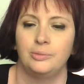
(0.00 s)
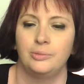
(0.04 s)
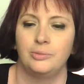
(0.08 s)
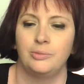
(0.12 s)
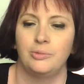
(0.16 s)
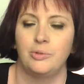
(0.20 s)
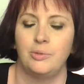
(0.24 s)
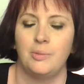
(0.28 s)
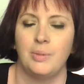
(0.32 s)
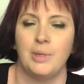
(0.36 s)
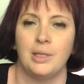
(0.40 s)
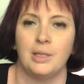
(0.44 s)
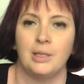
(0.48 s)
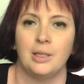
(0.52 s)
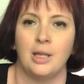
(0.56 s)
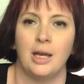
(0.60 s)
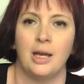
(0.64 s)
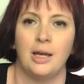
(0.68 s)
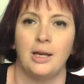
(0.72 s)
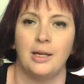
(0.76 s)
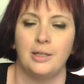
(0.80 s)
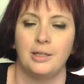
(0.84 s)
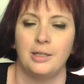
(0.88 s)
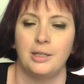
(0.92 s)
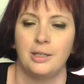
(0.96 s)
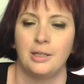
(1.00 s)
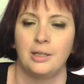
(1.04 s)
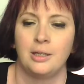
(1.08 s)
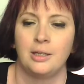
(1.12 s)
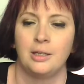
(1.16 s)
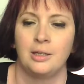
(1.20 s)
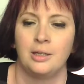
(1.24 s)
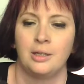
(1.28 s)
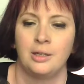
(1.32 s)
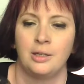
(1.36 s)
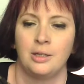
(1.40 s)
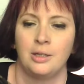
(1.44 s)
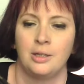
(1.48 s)
would be a lot.
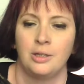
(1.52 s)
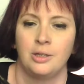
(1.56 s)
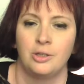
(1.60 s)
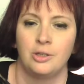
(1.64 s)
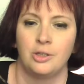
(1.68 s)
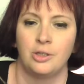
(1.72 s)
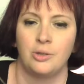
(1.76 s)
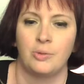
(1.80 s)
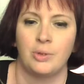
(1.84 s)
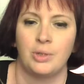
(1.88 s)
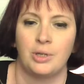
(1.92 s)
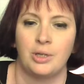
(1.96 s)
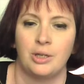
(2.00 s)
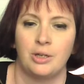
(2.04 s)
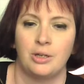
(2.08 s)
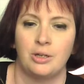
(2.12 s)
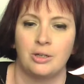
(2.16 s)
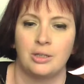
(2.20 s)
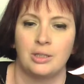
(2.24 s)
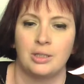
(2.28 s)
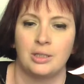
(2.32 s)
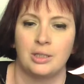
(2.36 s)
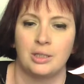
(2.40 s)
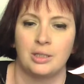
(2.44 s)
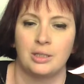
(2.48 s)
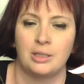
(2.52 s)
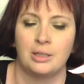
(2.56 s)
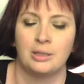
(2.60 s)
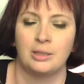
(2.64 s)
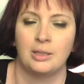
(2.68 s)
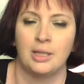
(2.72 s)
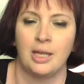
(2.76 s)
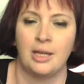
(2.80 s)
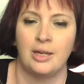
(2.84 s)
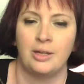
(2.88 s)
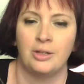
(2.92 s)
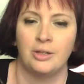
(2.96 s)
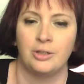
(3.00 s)
So what they are is
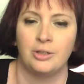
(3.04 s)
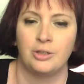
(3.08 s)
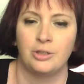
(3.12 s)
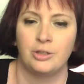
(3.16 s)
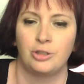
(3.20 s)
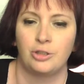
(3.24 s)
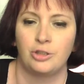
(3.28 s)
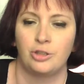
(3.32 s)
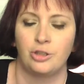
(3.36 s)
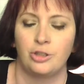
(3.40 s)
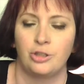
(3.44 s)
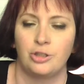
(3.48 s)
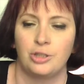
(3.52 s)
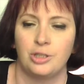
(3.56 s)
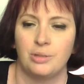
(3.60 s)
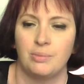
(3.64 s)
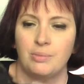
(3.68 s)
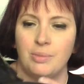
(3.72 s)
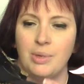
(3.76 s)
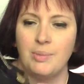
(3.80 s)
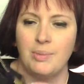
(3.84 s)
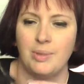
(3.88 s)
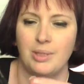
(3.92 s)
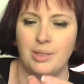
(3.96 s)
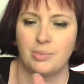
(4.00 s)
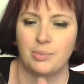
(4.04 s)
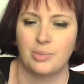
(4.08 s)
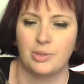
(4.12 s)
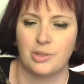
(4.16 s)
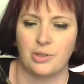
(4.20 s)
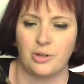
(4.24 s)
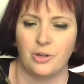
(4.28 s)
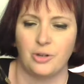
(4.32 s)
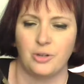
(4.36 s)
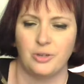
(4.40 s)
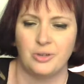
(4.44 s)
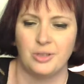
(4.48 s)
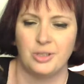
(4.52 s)
layered shirts, and maybe some
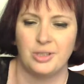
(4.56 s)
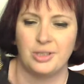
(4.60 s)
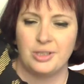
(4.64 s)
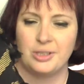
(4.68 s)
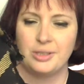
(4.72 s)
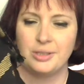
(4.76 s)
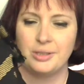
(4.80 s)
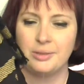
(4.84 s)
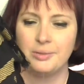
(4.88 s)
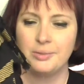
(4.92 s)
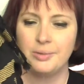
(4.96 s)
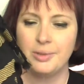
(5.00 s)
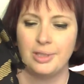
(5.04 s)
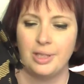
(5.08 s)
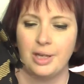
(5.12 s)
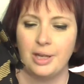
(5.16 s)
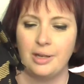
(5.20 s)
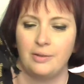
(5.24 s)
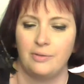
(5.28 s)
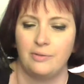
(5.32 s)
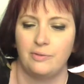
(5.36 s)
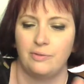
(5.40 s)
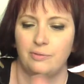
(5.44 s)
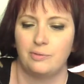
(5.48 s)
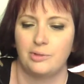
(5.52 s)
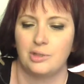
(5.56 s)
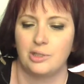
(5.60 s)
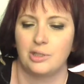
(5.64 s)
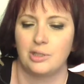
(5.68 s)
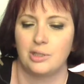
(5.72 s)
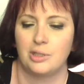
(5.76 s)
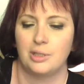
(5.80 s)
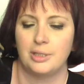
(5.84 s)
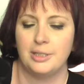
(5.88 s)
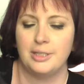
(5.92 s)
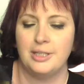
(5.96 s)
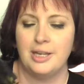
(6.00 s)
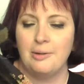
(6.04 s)
skirts and stuff,
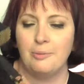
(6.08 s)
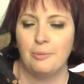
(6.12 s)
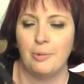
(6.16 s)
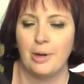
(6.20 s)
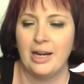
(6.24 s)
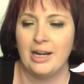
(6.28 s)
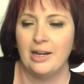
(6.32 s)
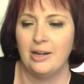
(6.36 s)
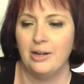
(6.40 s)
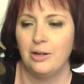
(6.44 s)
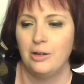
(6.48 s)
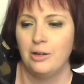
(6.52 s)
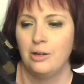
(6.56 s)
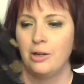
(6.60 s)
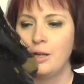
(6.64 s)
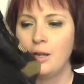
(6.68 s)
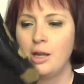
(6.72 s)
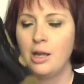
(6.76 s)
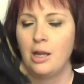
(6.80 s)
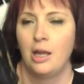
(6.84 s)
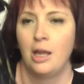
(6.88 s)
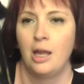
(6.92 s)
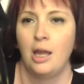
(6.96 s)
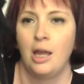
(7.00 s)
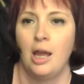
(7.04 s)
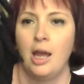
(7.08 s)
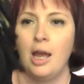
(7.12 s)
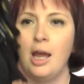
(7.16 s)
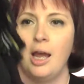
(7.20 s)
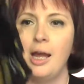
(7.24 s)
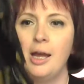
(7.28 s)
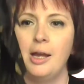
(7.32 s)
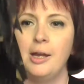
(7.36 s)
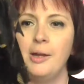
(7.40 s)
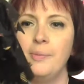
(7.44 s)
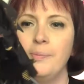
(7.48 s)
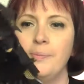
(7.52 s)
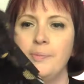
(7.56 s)
just knitwear
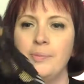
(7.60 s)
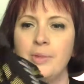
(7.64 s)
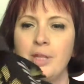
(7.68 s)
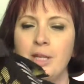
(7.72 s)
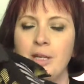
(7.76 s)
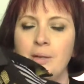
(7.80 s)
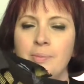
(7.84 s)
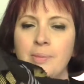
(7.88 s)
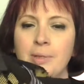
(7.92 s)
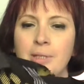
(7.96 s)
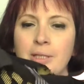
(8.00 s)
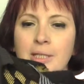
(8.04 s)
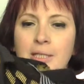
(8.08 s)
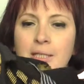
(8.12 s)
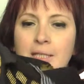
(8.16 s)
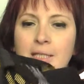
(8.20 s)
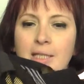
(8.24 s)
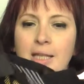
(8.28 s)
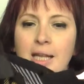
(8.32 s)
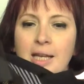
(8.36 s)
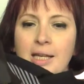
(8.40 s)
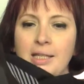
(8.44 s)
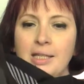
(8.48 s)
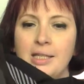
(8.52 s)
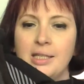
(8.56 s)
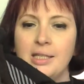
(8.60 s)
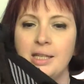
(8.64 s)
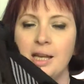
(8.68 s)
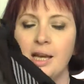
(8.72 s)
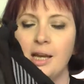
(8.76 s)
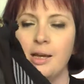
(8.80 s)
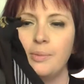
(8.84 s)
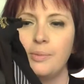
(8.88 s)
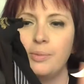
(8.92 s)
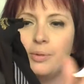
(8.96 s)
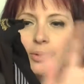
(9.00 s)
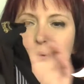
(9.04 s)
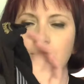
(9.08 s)
that have been sliced
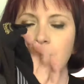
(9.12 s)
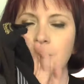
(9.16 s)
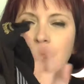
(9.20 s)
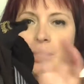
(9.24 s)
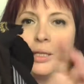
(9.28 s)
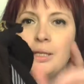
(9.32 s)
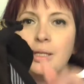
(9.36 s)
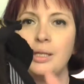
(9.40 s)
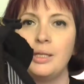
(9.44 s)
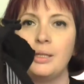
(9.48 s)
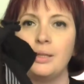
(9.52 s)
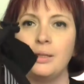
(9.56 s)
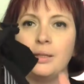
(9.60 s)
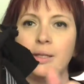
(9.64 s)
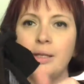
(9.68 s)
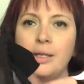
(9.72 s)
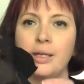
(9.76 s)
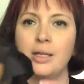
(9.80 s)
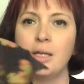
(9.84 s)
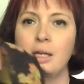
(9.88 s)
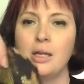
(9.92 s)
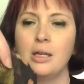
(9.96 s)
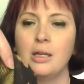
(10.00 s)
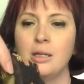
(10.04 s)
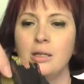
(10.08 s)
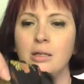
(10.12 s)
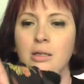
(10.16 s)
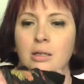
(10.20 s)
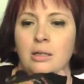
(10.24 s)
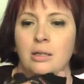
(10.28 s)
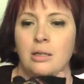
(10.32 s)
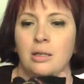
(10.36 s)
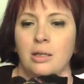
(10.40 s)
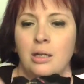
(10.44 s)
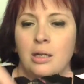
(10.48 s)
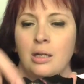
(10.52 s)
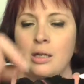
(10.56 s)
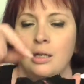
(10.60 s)
up, but then like
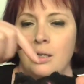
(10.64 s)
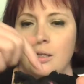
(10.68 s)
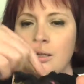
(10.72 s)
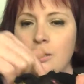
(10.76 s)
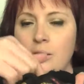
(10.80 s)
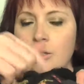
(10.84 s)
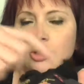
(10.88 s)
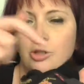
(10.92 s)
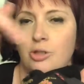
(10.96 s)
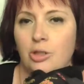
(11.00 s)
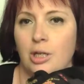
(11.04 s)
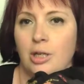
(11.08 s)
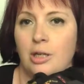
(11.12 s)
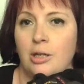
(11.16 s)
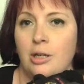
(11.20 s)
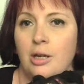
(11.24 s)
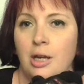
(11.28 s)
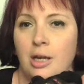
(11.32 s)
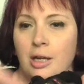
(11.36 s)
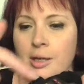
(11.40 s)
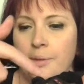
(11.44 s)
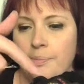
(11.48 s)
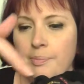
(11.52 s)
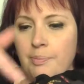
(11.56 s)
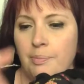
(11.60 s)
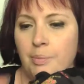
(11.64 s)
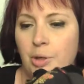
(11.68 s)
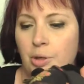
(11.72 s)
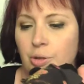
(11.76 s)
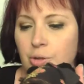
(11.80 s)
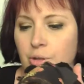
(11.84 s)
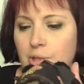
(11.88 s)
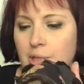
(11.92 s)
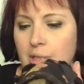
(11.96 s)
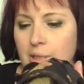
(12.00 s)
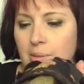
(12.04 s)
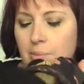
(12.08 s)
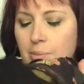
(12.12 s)
there's a middle
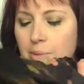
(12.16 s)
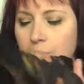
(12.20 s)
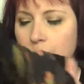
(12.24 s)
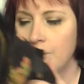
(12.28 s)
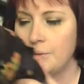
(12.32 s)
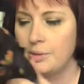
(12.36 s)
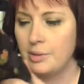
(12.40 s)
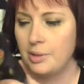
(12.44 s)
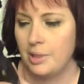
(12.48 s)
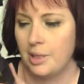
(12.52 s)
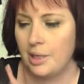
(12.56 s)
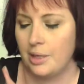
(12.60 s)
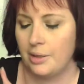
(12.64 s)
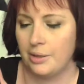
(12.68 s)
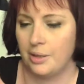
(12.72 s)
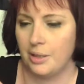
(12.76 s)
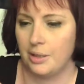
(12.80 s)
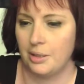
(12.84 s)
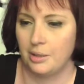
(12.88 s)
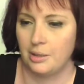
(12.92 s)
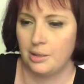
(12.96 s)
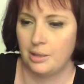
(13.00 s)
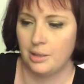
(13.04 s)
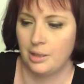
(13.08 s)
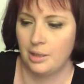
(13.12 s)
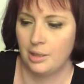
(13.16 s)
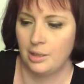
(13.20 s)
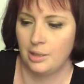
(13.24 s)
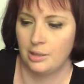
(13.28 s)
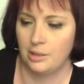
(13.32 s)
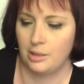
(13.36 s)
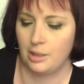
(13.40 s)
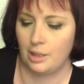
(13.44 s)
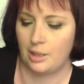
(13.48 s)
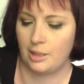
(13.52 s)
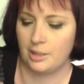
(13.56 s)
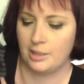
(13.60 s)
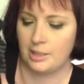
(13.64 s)
seam down there
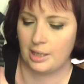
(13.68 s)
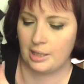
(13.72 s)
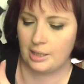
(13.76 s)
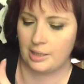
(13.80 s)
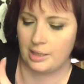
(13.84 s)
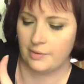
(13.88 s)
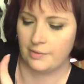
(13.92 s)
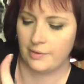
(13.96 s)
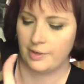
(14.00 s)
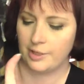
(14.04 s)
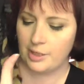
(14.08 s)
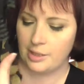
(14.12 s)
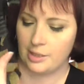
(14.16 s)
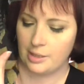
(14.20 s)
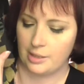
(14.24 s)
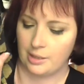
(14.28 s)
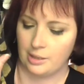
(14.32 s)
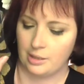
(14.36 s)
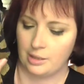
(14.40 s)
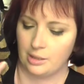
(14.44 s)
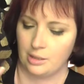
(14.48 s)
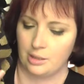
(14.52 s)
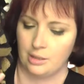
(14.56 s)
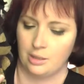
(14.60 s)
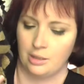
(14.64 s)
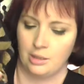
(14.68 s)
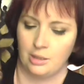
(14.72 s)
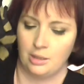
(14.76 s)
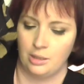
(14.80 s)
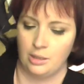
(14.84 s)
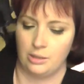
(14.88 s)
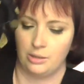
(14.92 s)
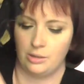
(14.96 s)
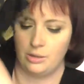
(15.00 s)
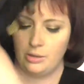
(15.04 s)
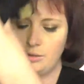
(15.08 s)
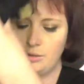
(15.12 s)
to connect everything. So